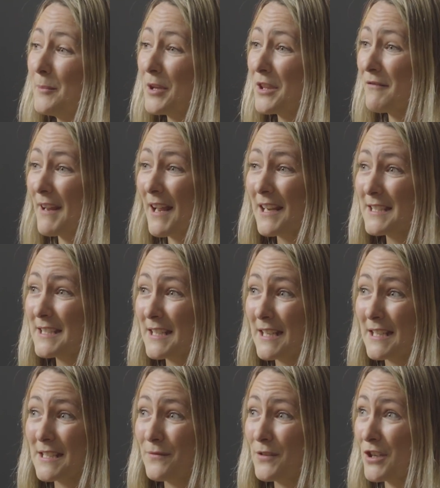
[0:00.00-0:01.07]
But the reality
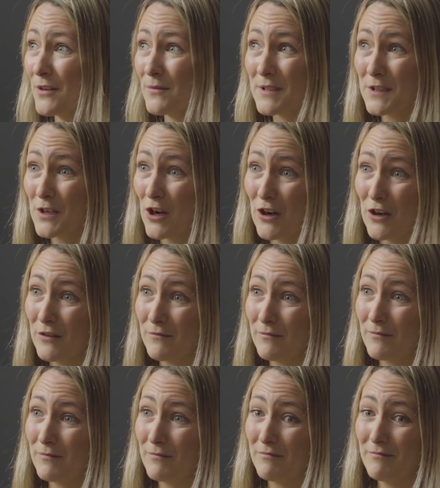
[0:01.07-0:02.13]
is, if you don't start
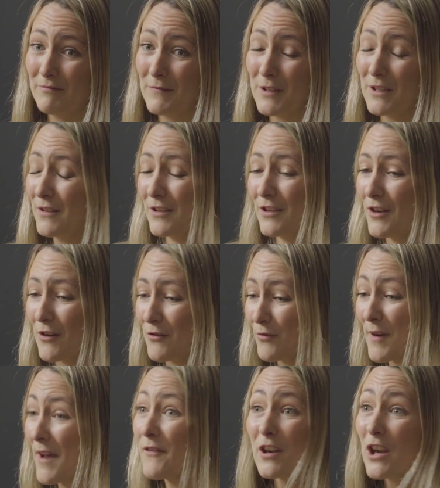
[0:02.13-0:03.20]

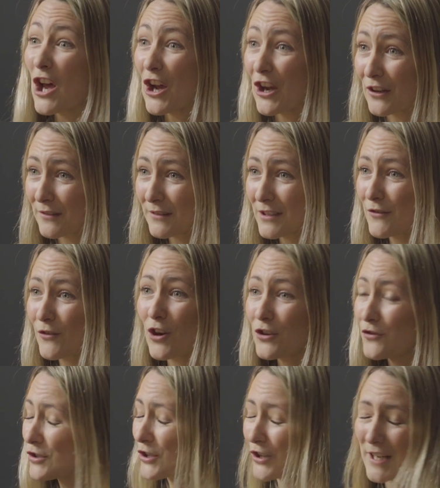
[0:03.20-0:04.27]
you'll never learn. You
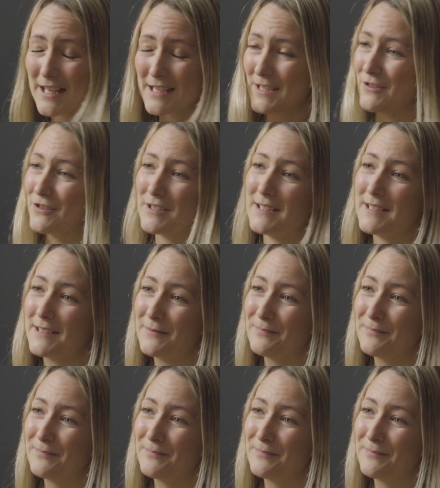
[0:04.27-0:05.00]
just got to get started.